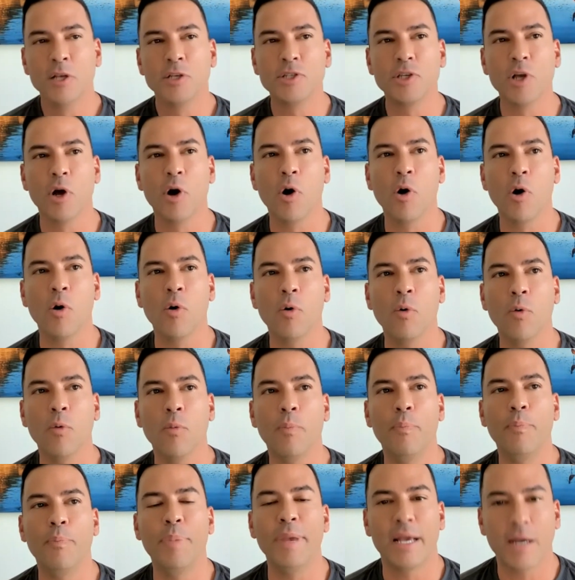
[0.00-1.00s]

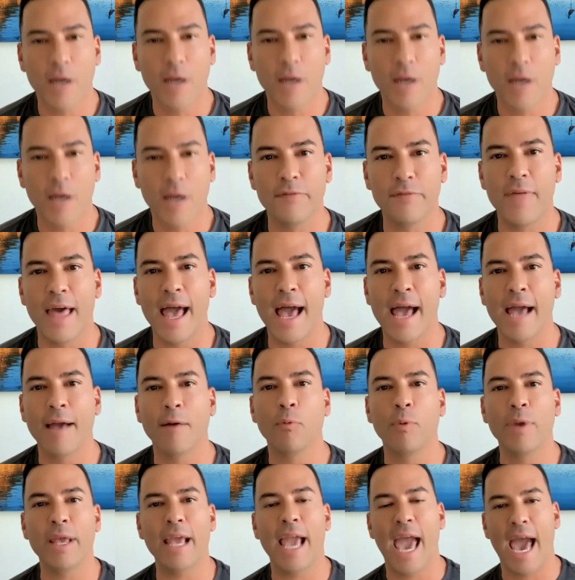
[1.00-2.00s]
So because of
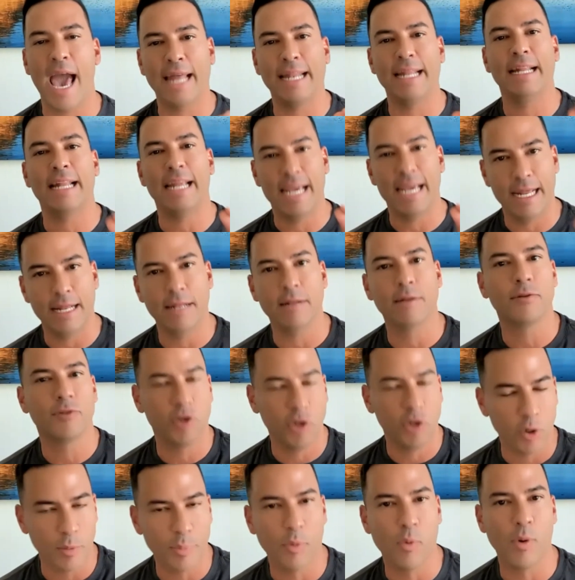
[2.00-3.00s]
that, we added in,
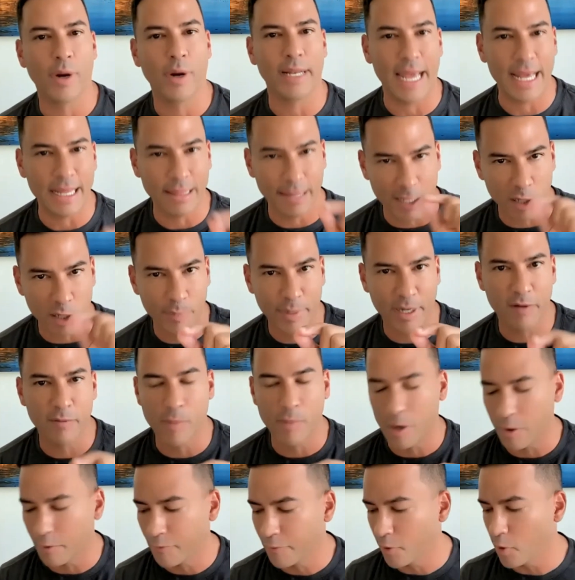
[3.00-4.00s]
to your point, a little bit of
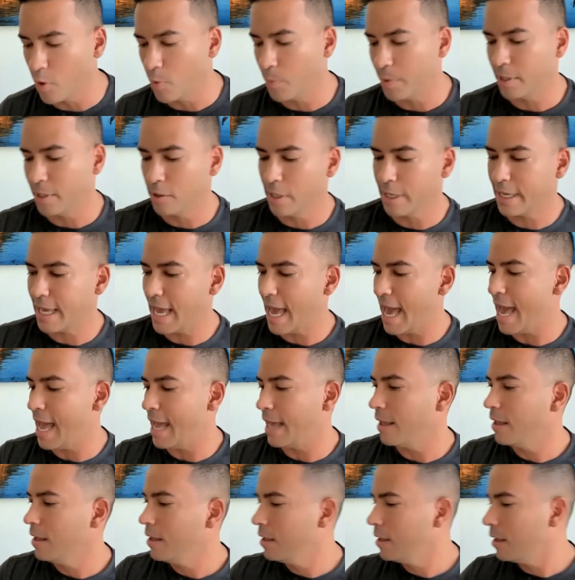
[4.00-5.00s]
monk fruit. When you look
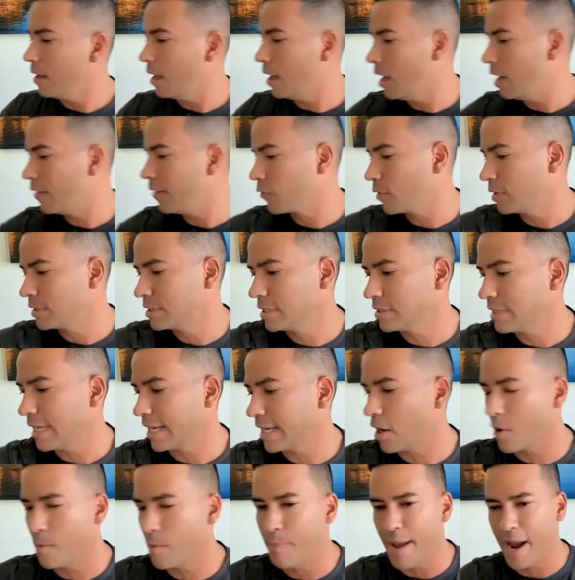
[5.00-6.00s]
at, for instance, like
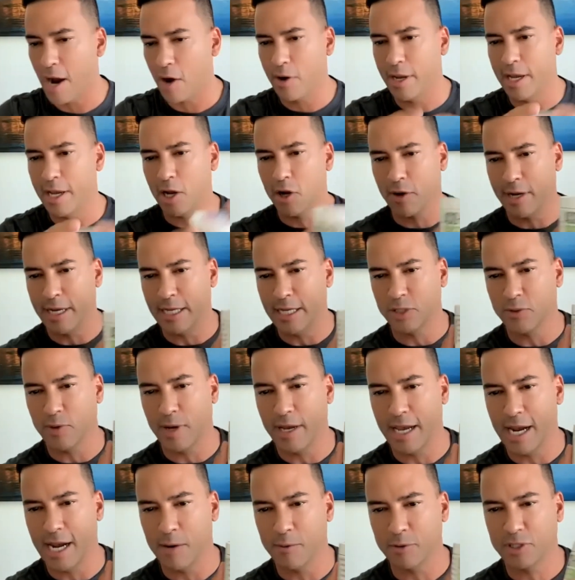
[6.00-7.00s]
our berry greens
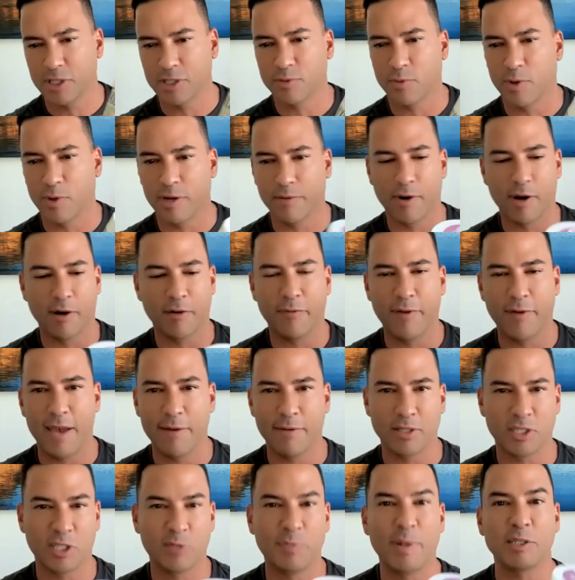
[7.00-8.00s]
right here, which is one of our
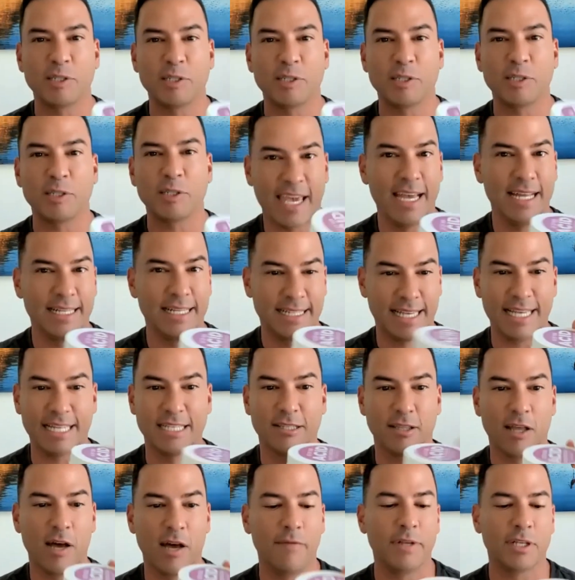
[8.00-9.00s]
favorites, especially for kids.
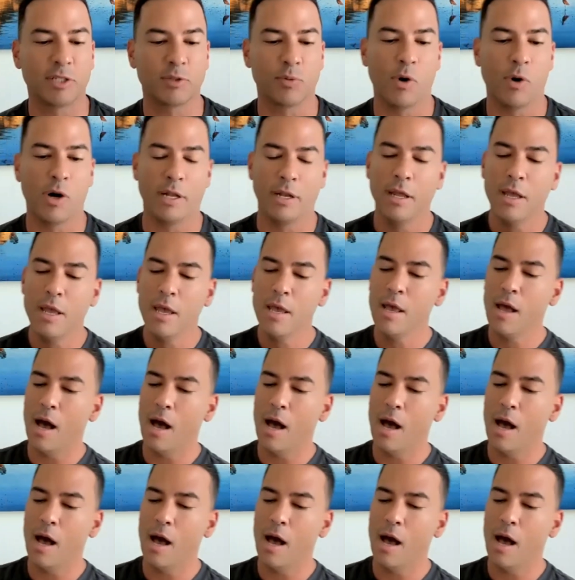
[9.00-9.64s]
Kids love this one.